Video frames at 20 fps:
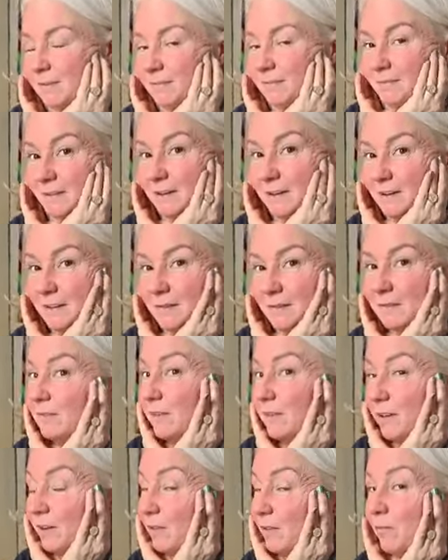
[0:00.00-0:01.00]
The only
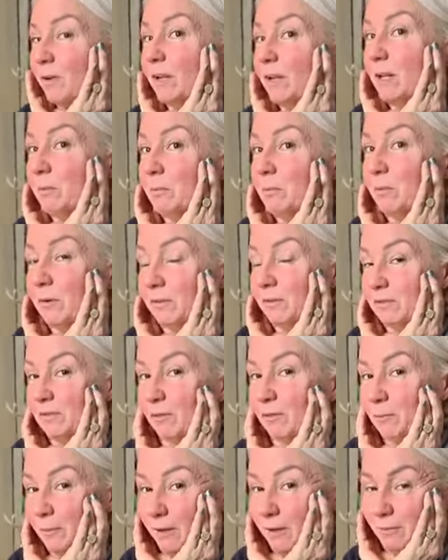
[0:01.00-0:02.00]
really
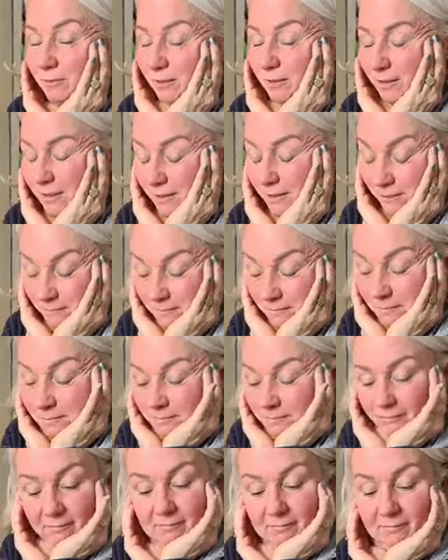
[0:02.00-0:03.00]
poisonous one I've got is
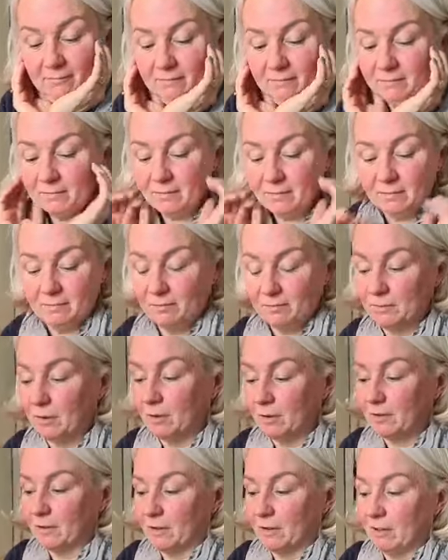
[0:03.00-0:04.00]

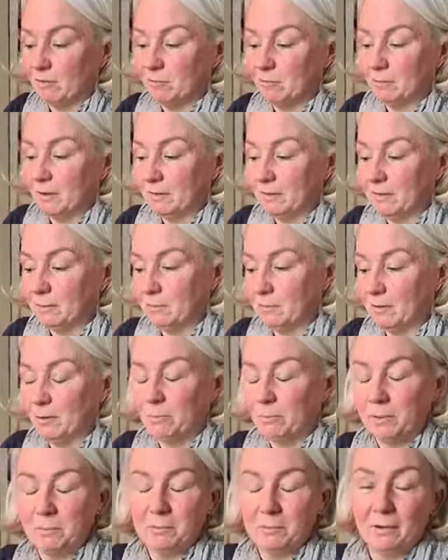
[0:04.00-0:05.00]
foxglove, but I think
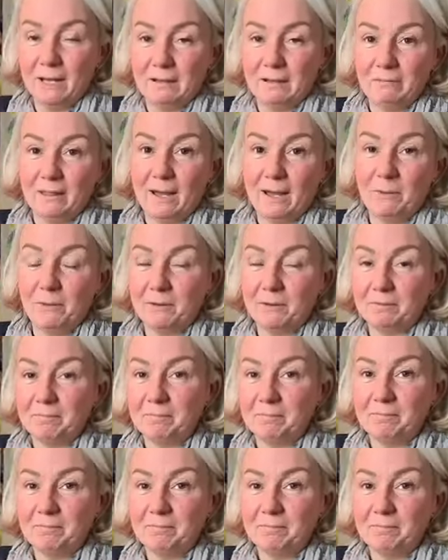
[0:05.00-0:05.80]
most people have that one.